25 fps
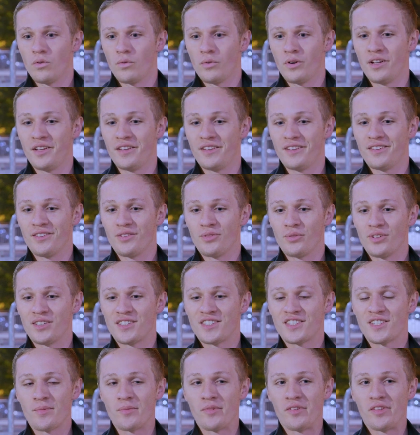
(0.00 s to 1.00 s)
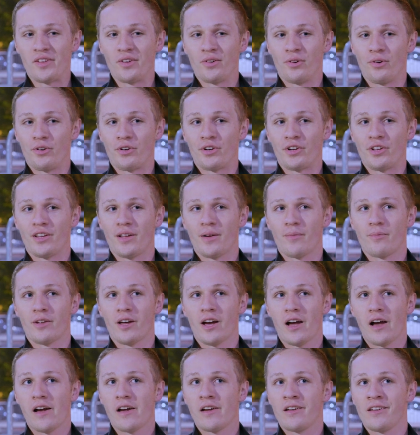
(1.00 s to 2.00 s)
When some of the older
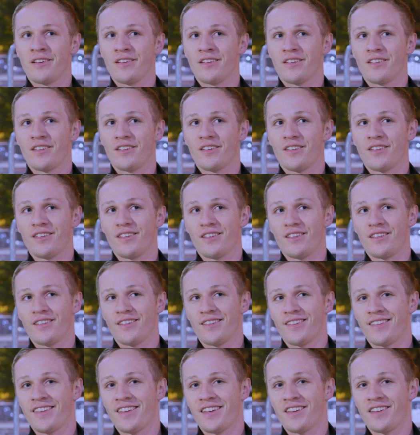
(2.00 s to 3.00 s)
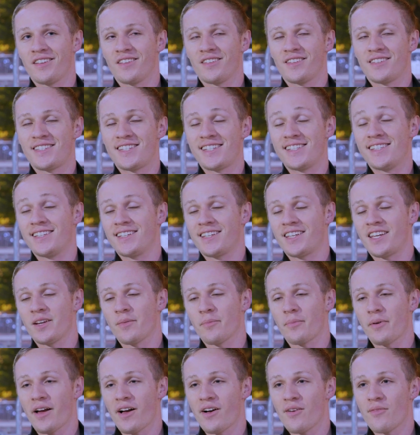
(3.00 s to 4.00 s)
alumni that didn't
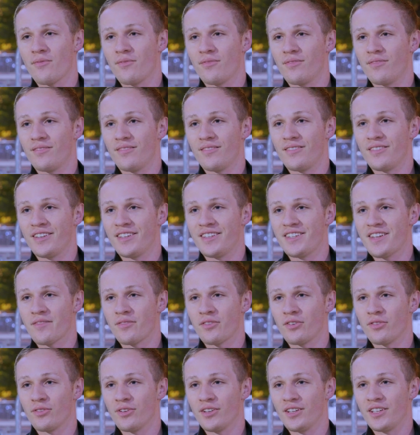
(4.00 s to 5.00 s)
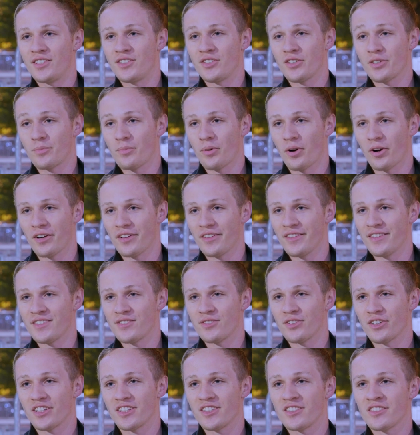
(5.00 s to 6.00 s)
camp out and never really took part in
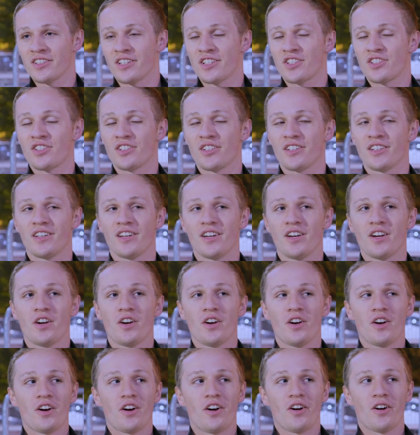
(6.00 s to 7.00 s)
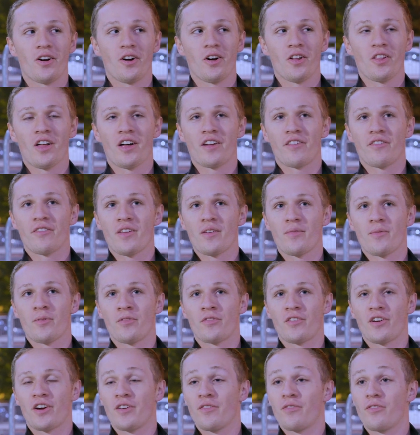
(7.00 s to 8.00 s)
this organization, a lot of them
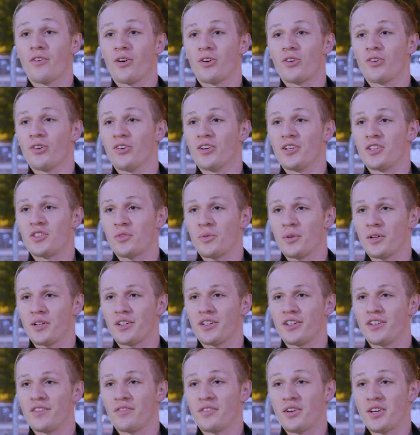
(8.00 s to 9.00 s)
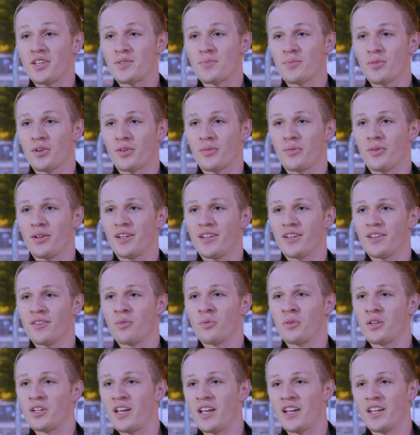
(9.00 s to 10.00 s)
are very vocal on Twitter and Facebook.
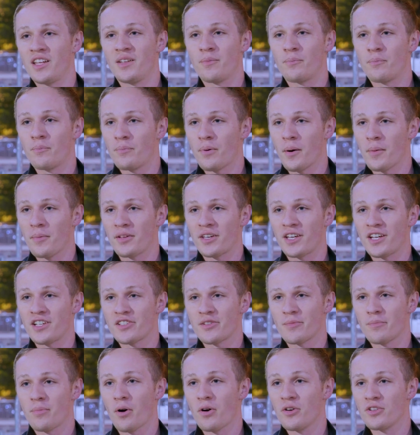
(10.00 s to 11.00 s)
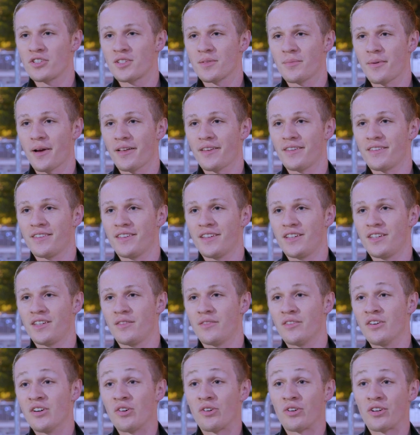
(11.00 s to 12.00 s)
When any publication posts about
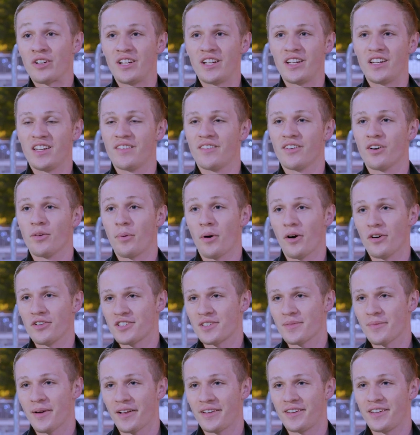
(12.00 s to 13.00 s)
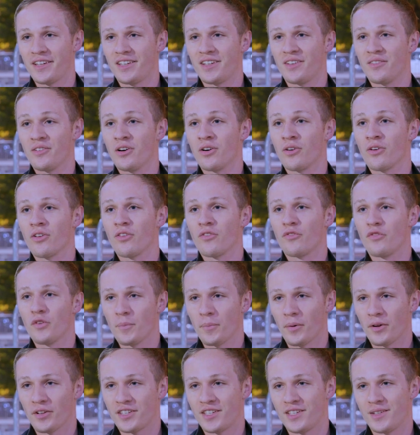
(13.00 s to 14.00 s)
Nittanyville, or Nittanyville posts about Nittanyville, or the
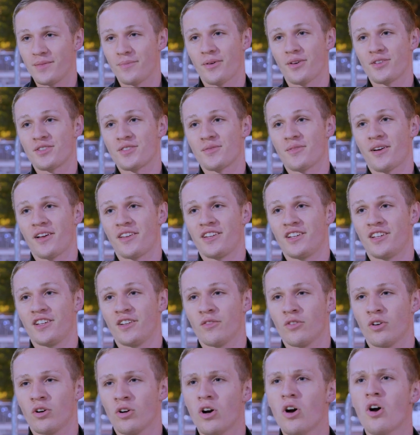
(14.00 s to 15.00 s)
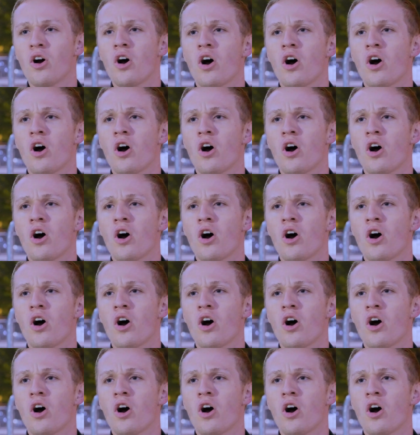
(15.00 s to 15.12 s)
football team posts about Nittanyville,